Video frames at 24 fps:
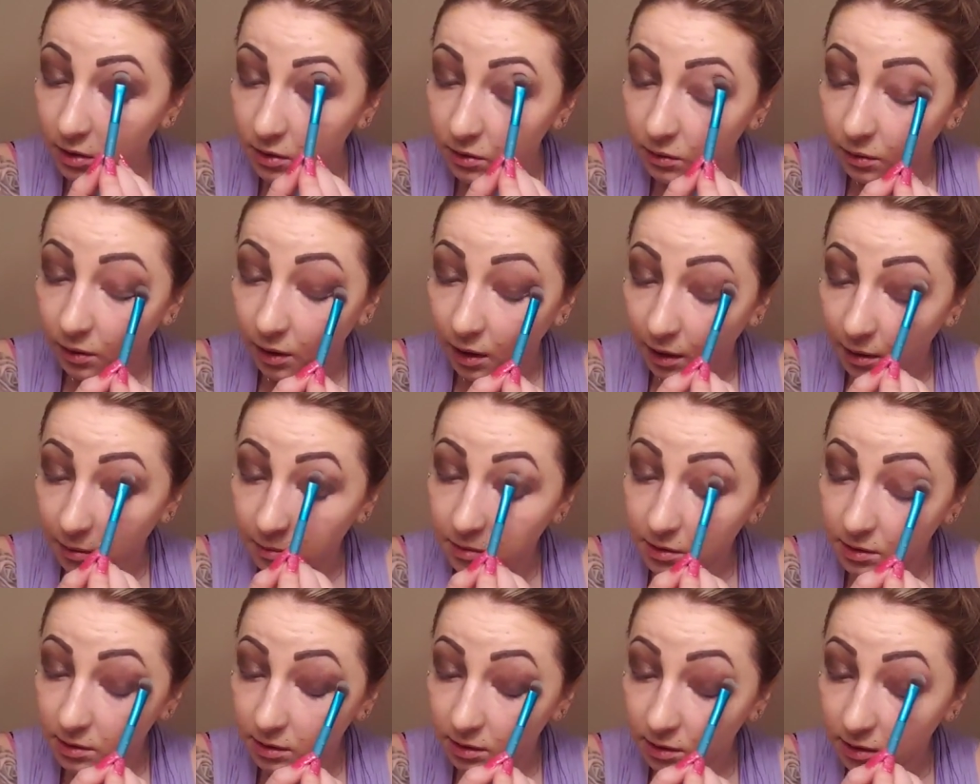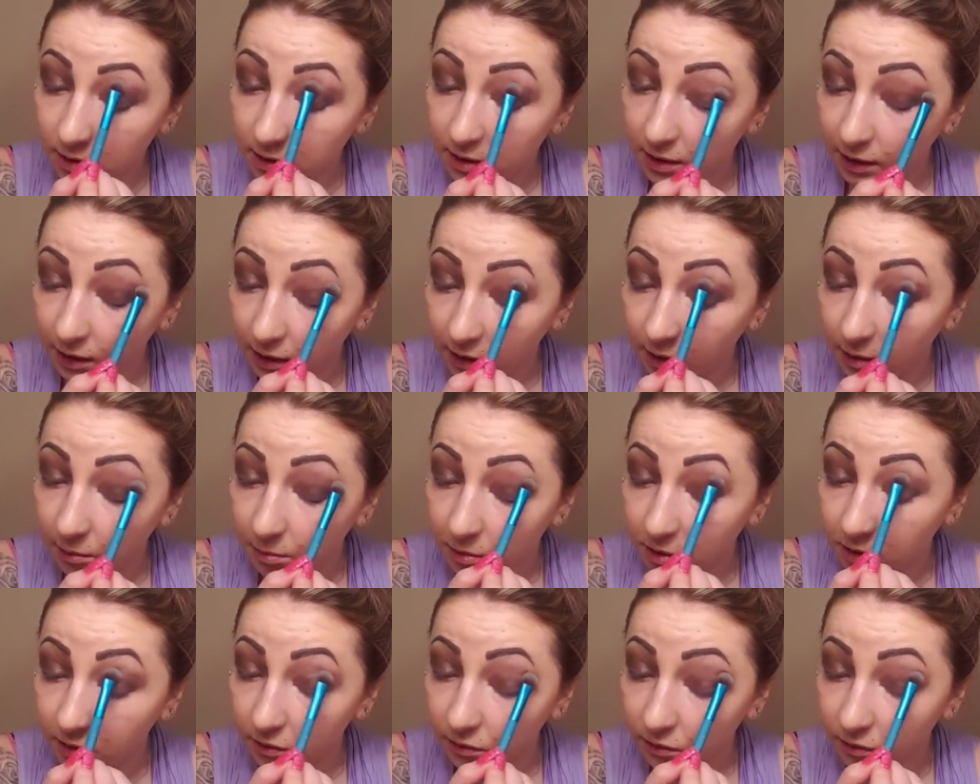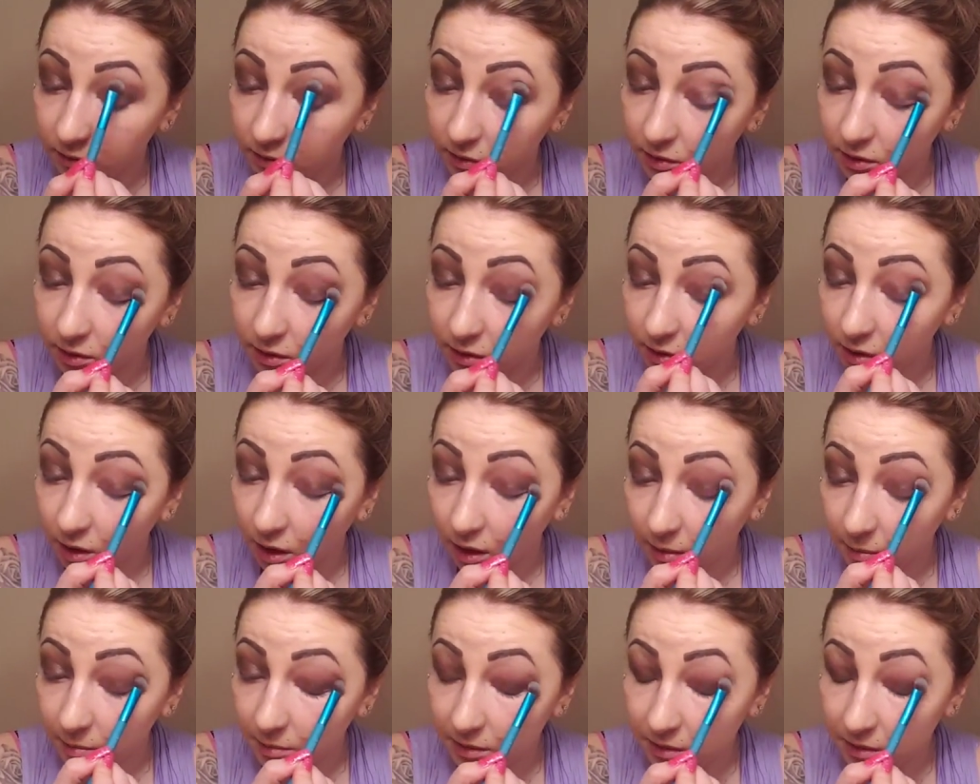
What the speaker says: So I'm just gonna take it up to the top,